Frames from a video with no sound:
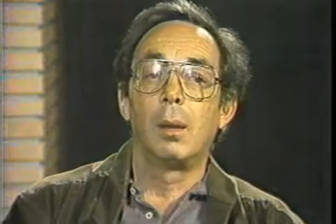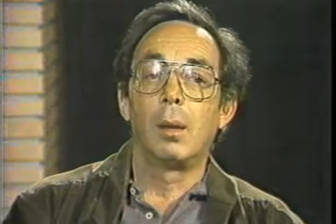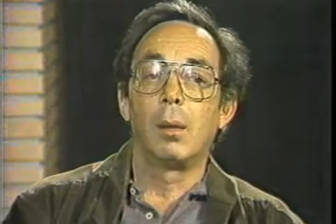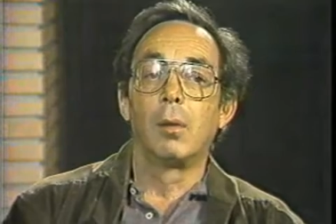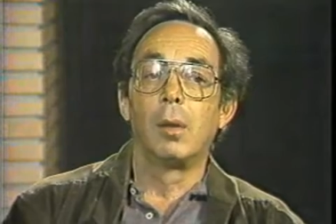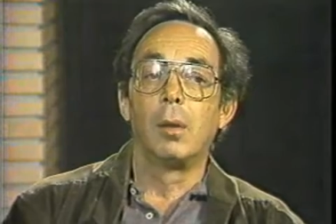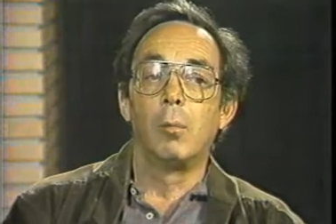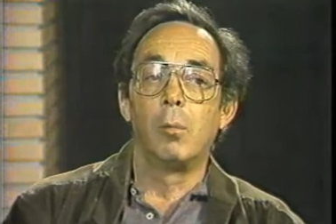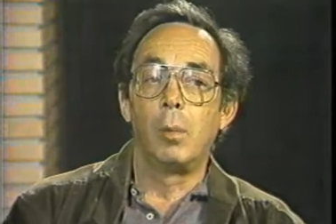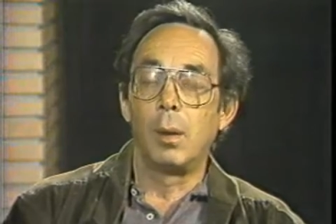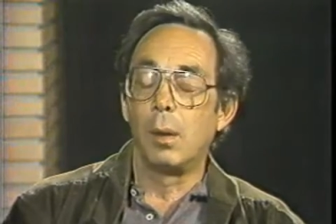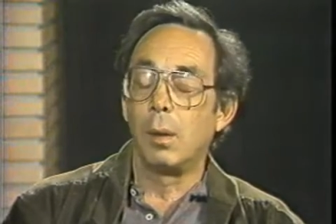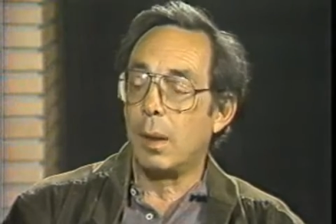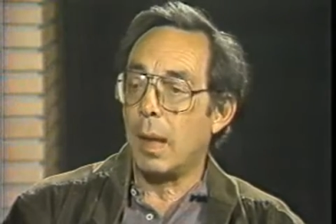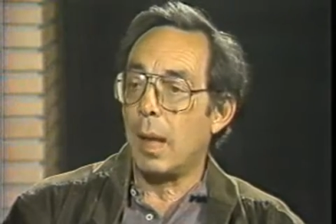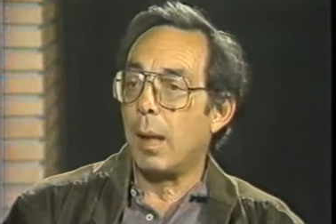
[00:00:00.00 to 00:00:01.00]
The only
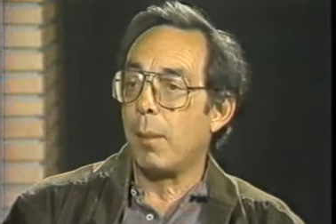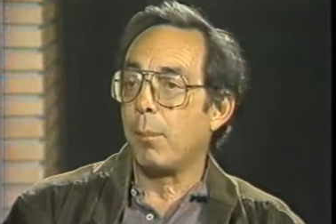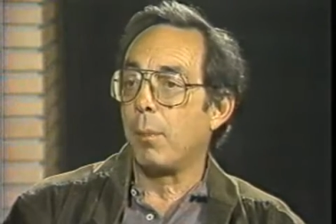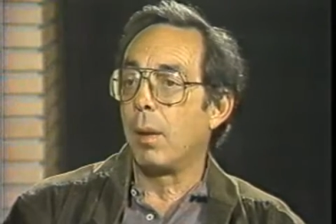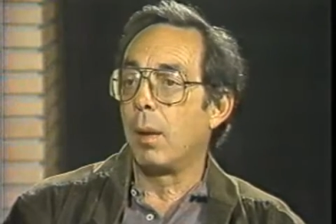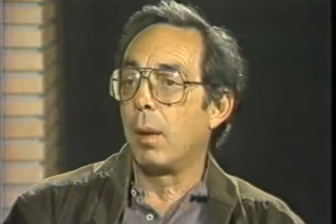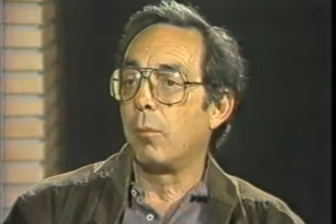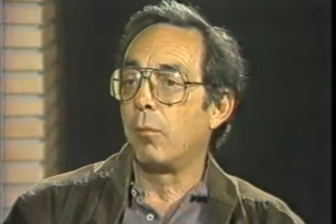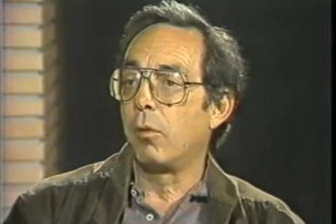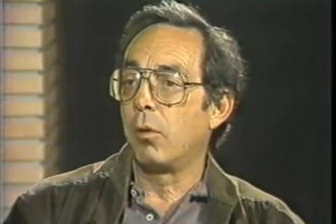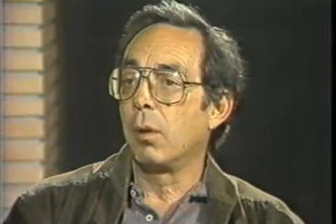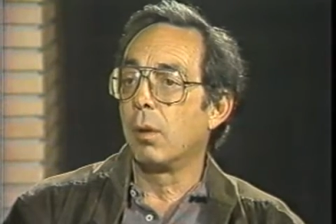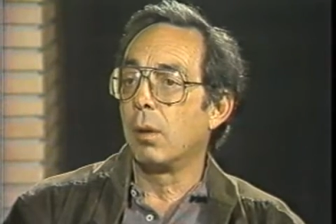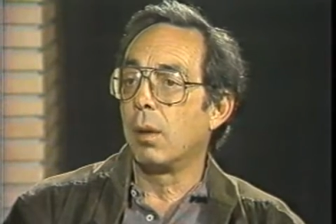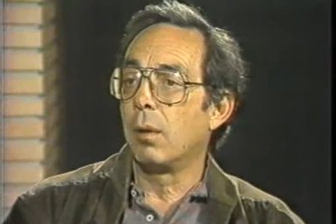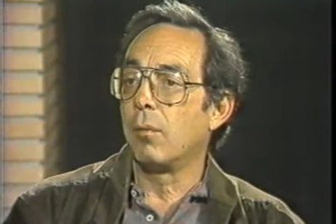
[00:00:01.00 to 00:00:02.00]
real gap that I'm
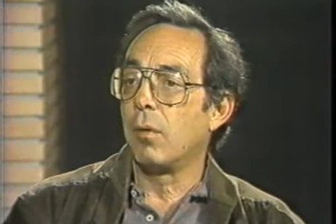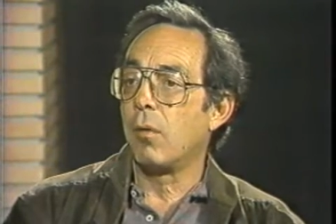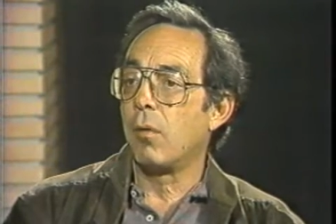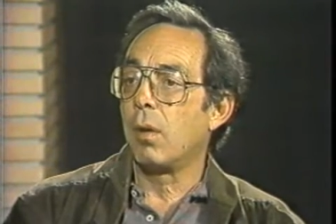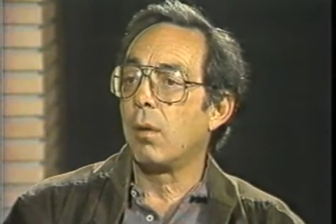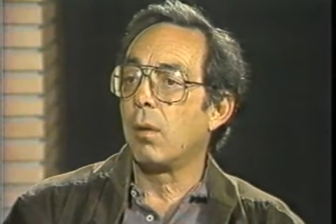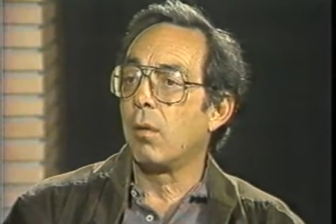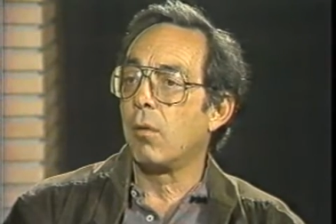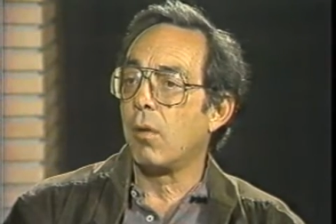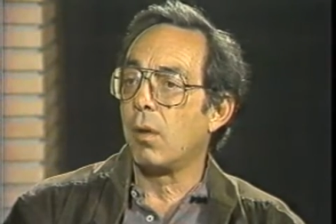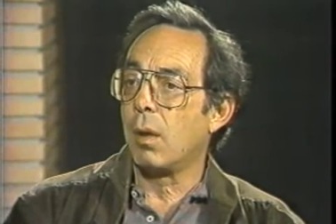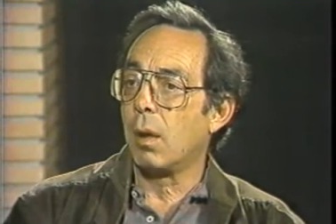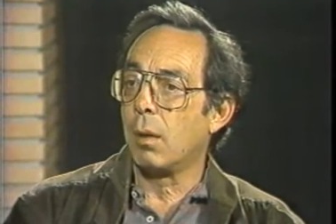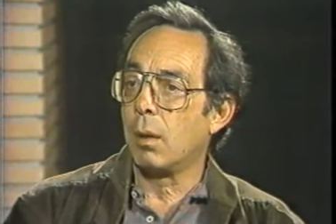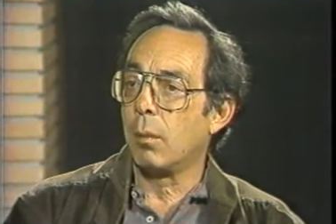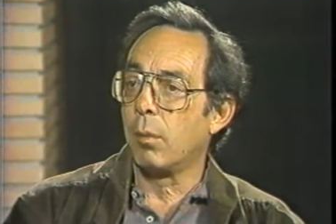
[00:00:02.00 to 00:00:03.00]
sure of is that there's a
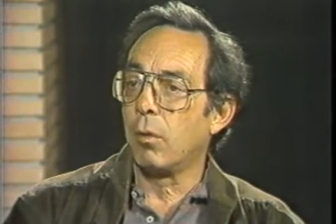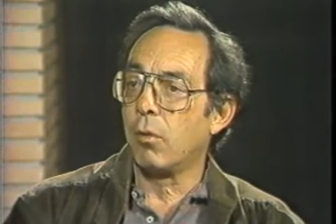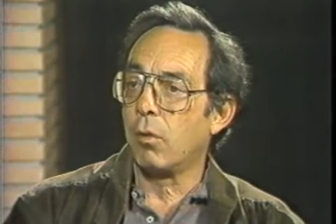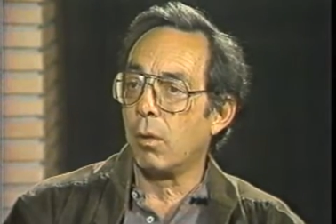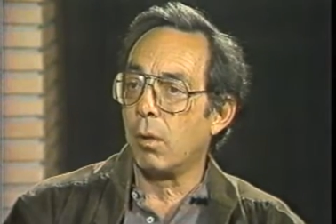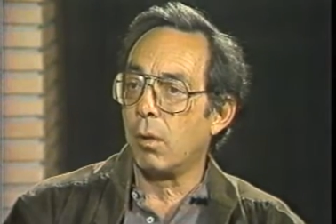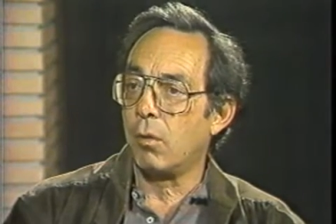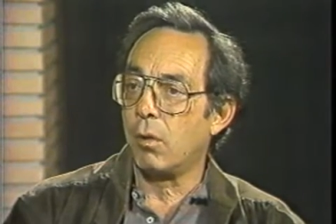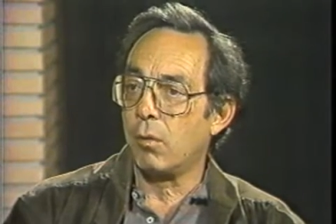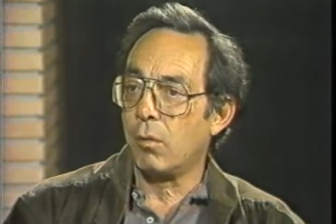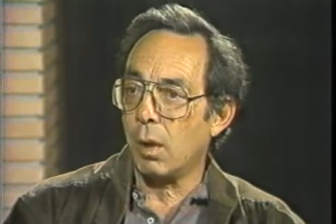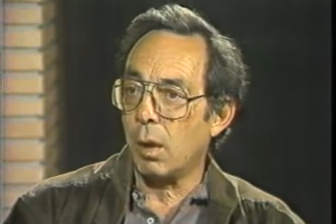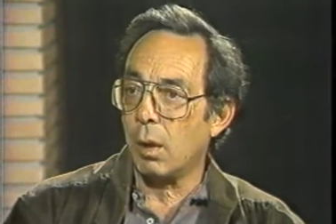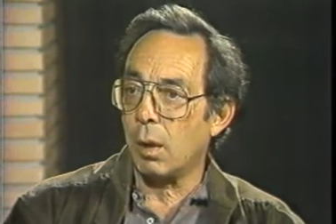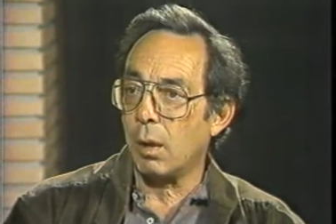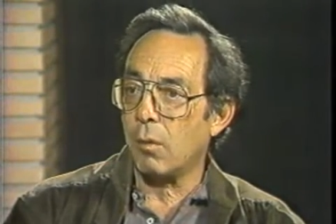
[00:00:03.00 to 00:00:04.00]
terrible shortage of
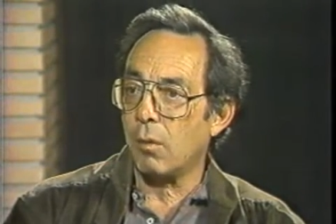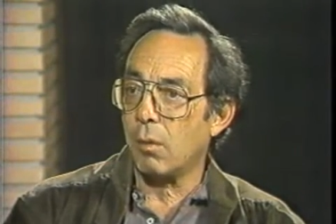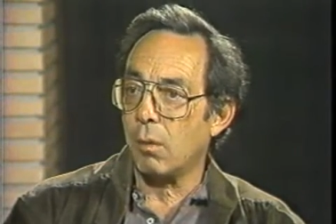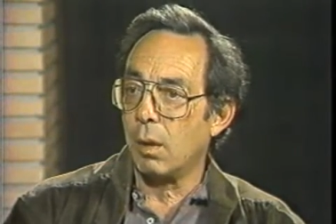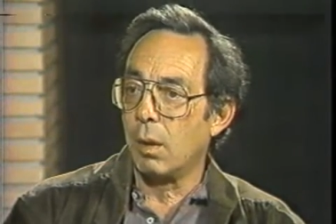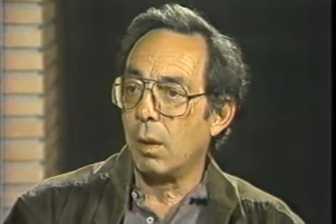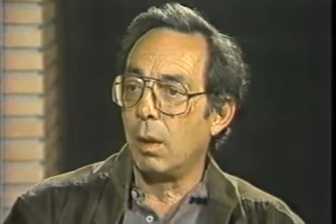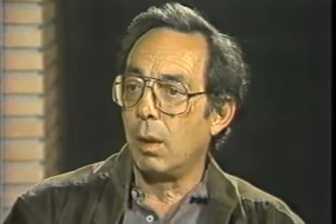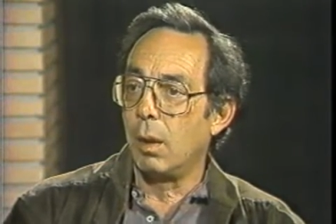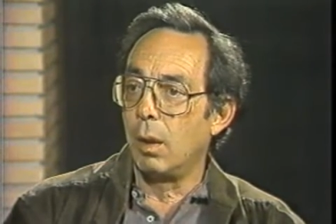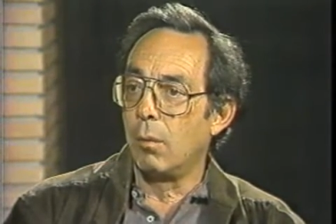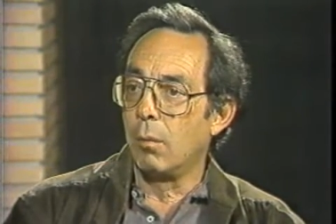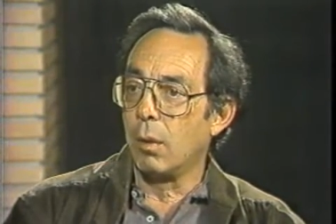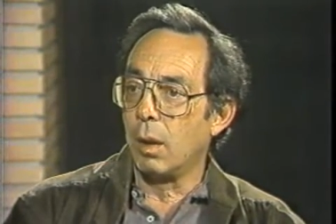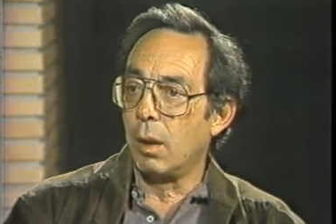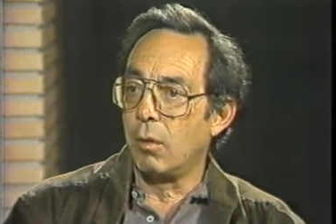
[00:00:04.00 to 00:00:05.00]
targets
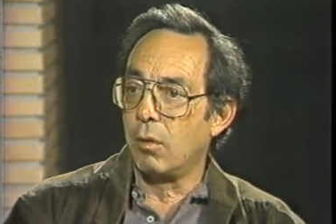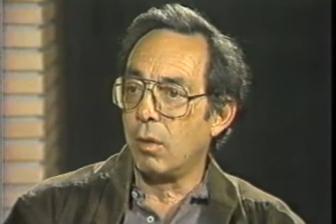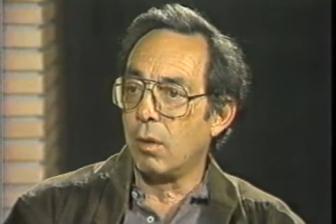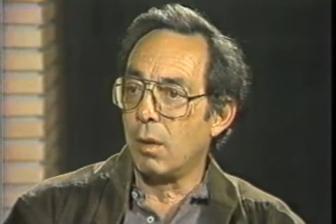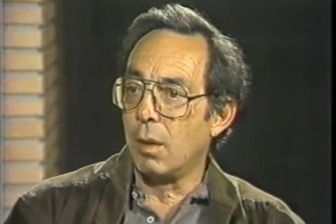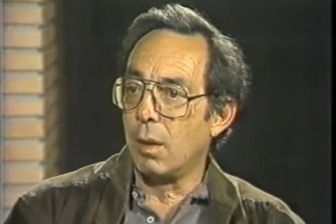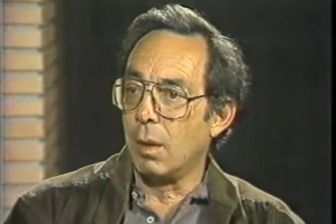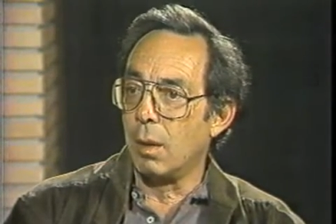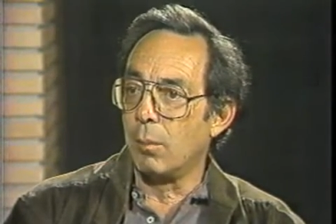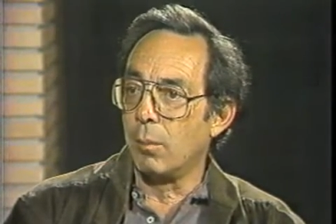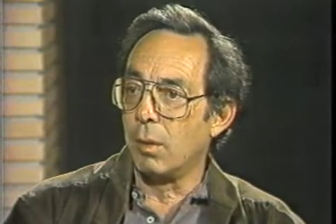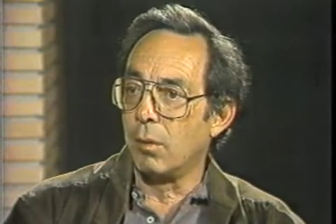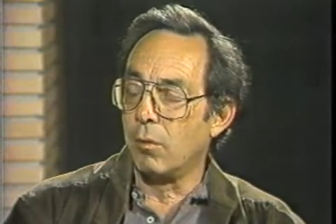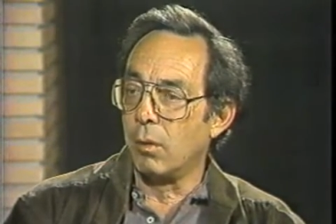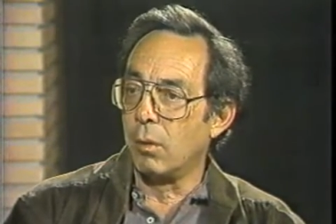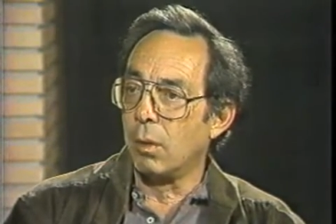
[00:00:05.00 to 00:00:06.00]
in relation to the
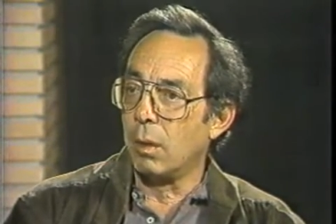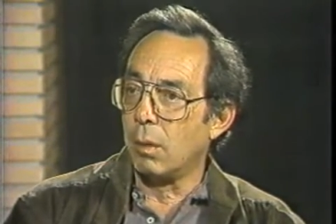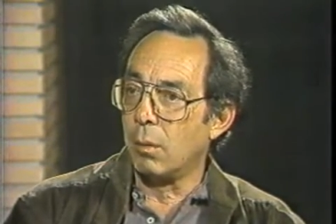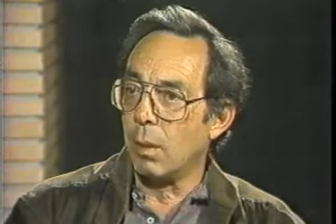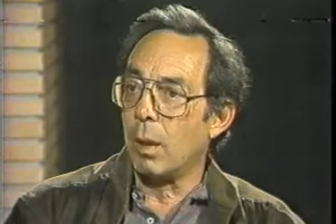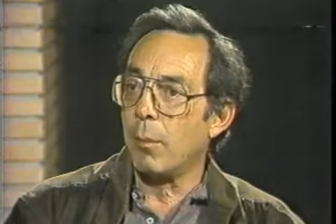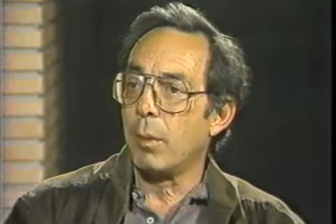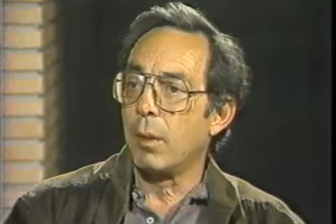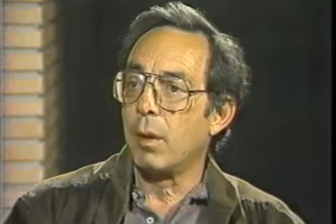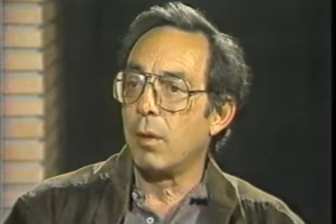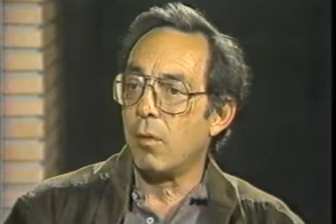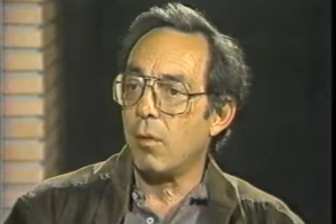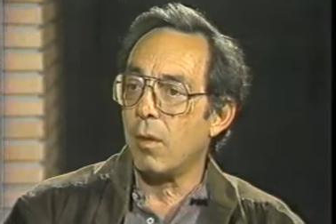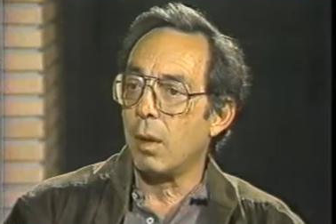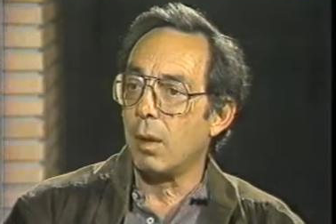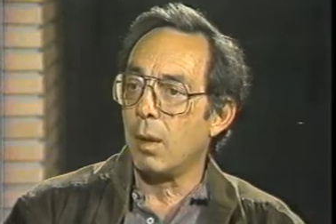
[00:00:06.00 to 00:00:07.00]
number of nuclear
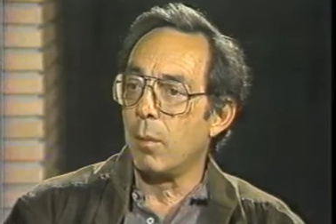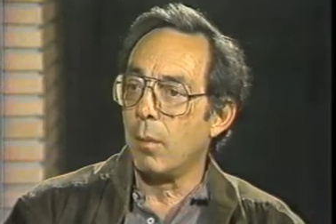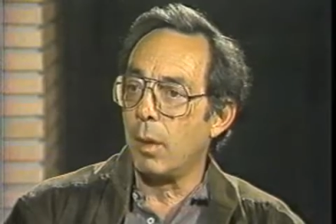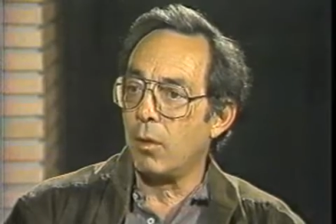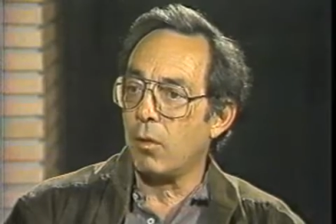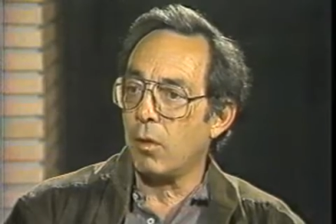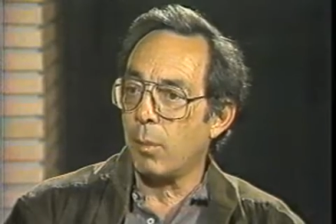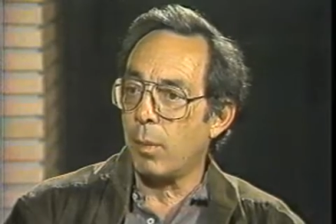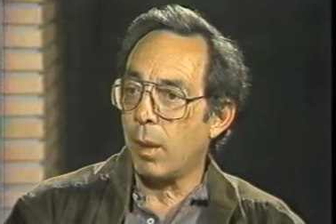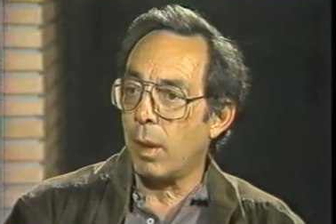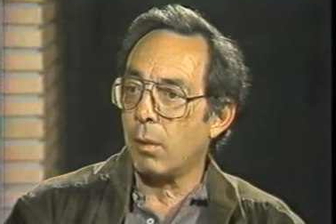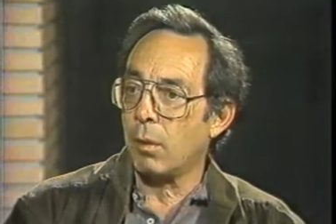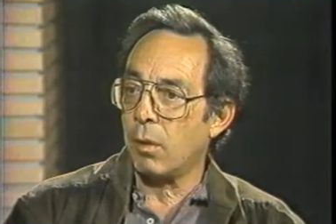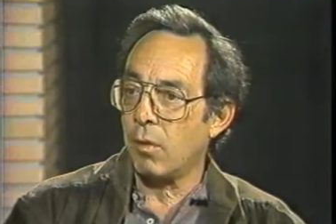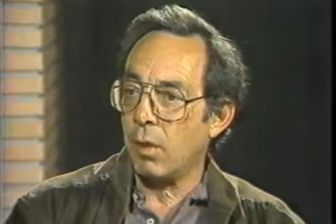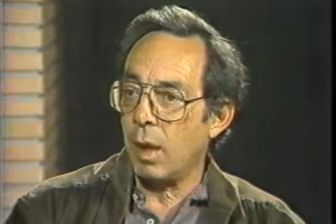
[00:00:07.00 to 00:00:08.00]
weapons that the major
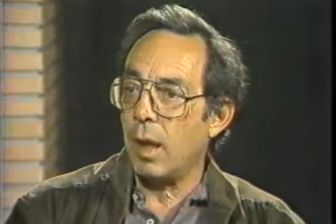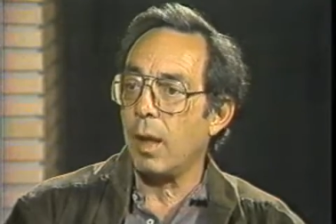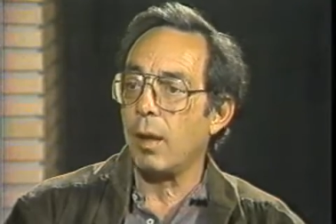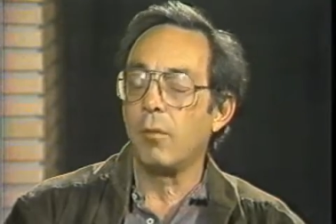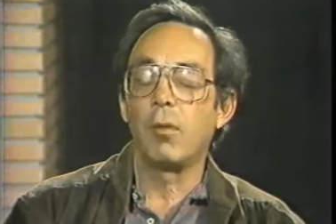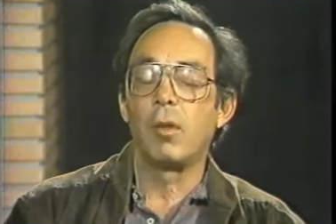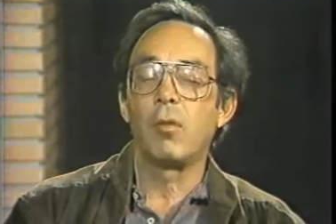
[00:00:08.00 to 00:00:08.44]
powers have.